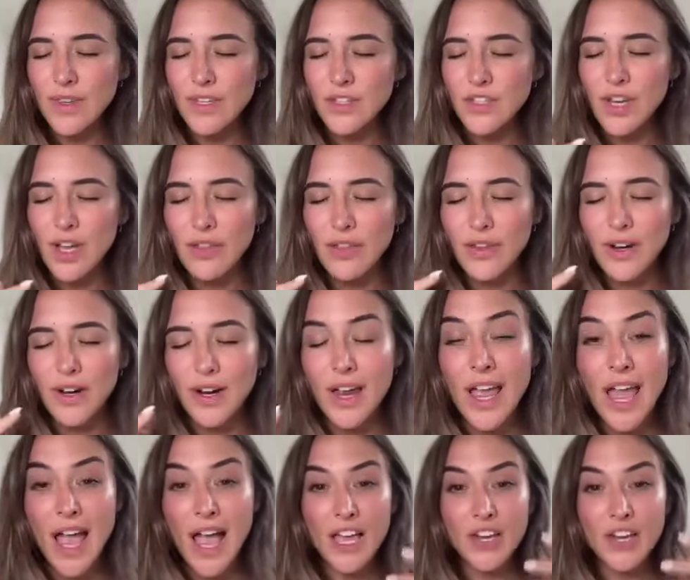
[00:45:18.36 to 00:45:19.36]
with each other?
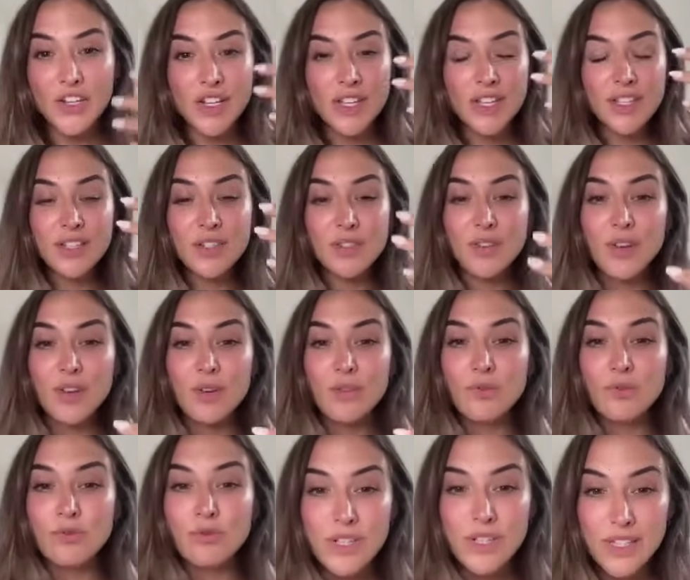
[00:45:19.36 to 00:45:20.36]
And just
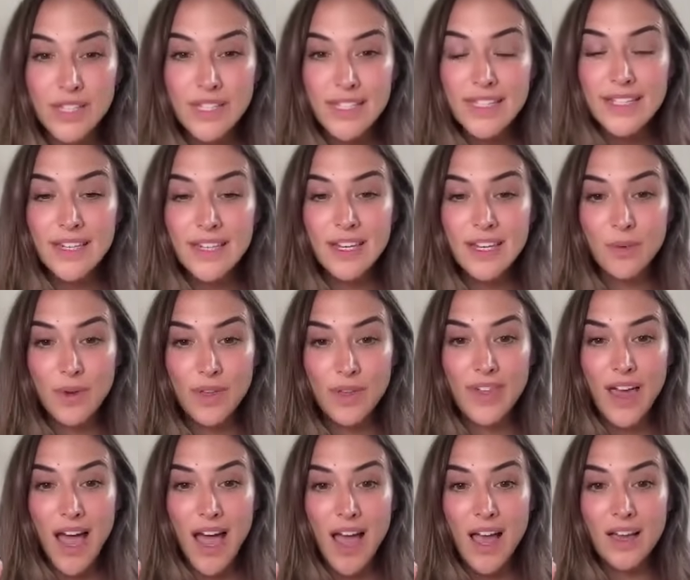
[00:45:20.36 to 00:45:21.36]
really sitting
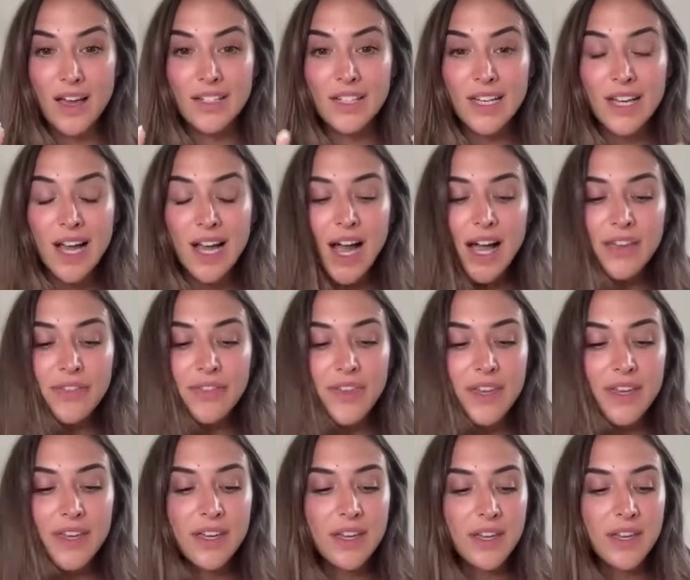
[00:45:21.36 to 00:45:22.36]
with that. I
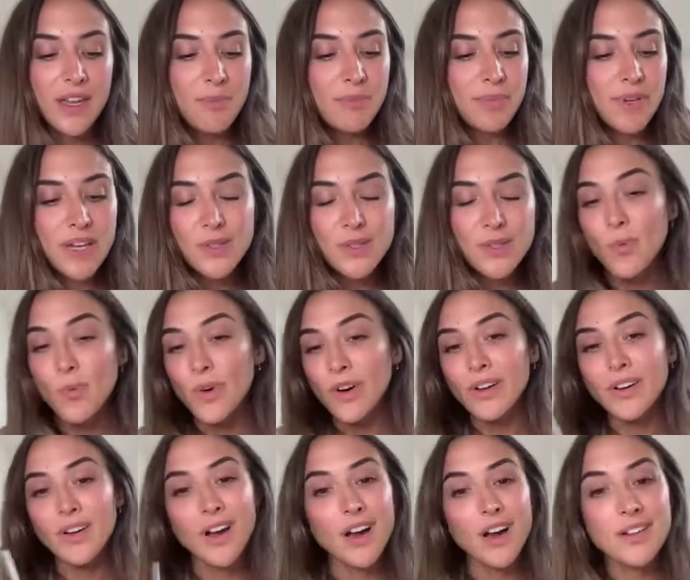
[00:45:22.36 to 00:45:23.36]
think because when
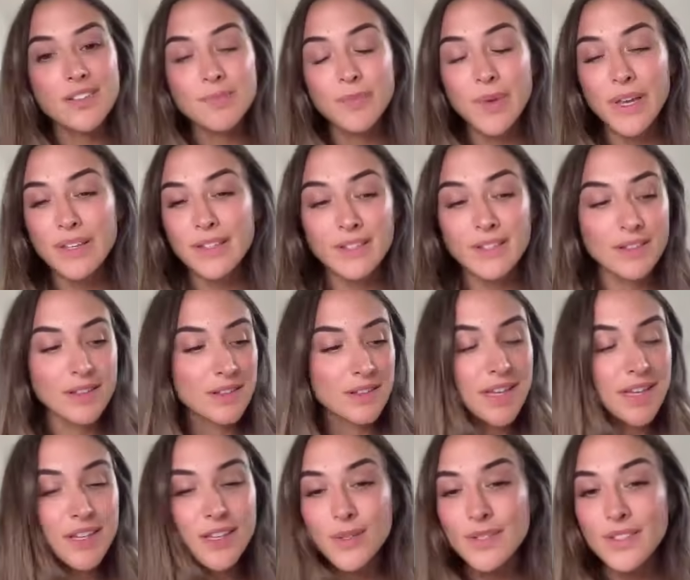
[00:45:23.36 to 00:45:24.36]
we're in our heart space,
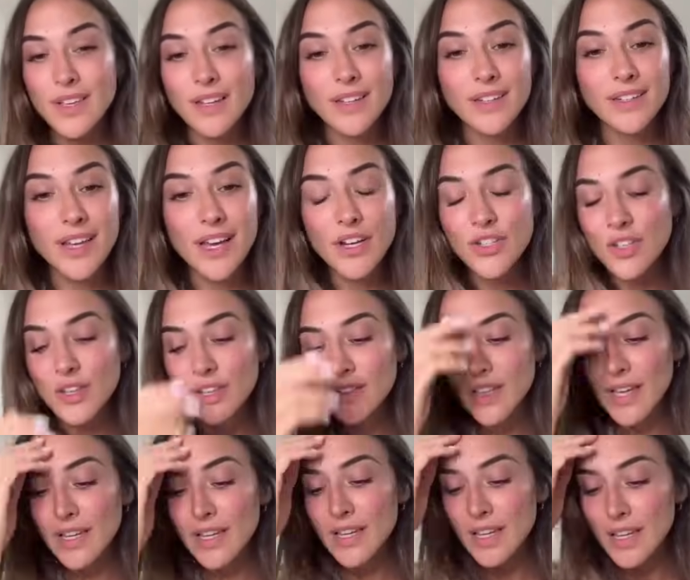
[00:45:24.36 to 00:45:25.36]
like you said, Natasha,
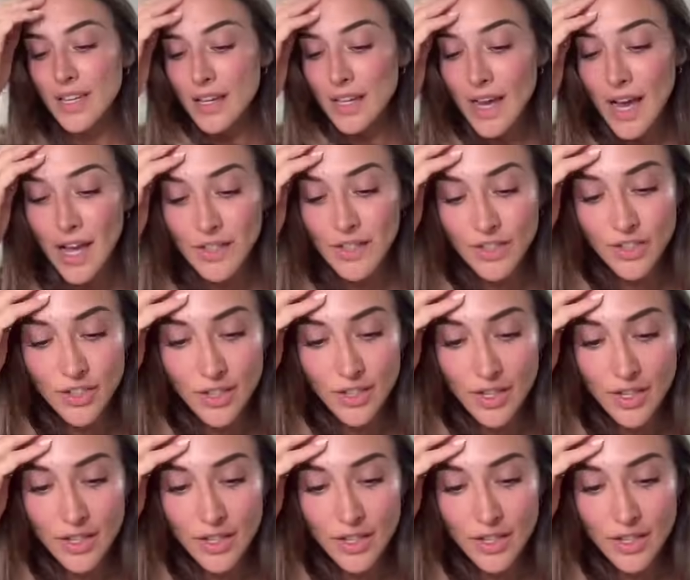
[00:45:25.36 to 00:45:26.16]
like, gosh,